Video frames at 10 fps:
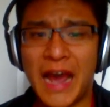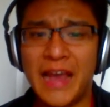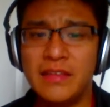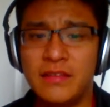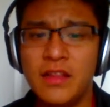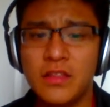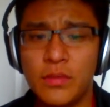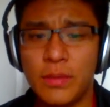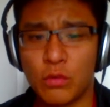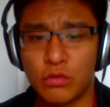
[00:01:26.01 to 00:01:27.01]
I did a
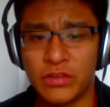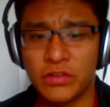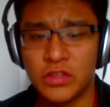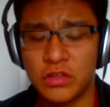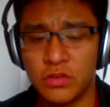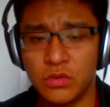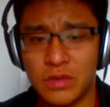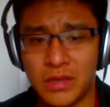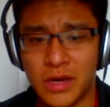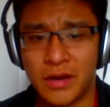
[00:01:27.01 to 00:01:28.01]
little bit more research into
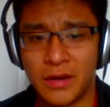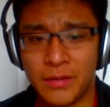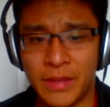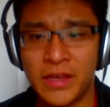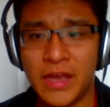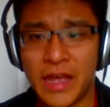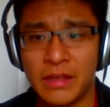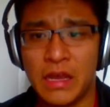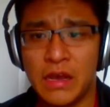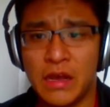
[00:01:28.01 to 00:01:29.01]
the meta,
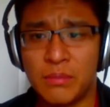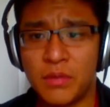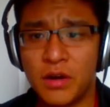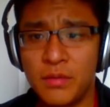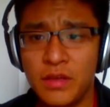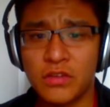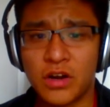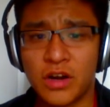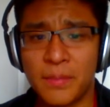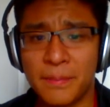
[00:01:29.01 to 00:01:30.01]
and Mermails
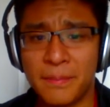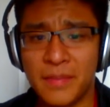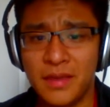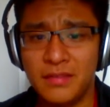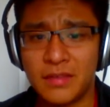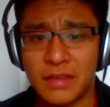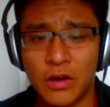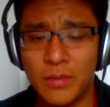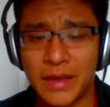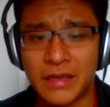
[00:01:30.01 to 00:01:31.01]
are amazing.
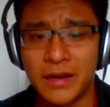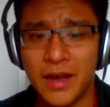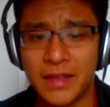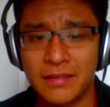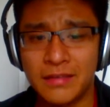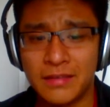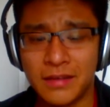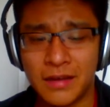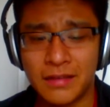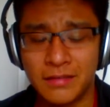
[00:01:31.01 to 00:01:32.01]
Oh my god, this
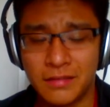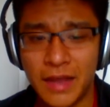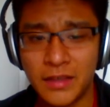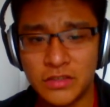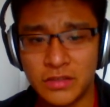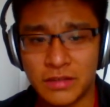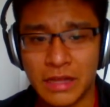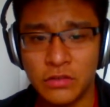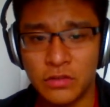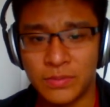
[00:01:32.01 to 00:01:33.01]
deck just
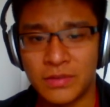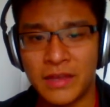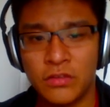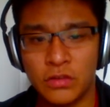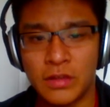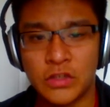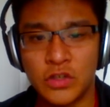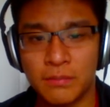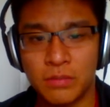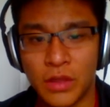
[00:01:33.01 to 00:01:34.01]
allows you to protect so that
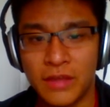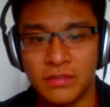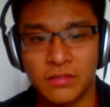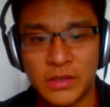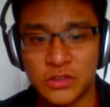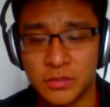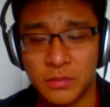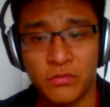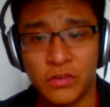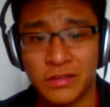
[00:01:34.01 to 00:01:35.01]
you can plus and special
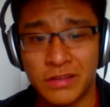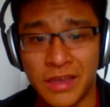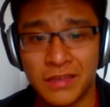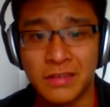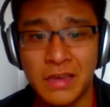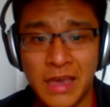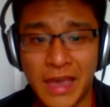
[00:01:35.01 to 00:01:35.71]
summon for days.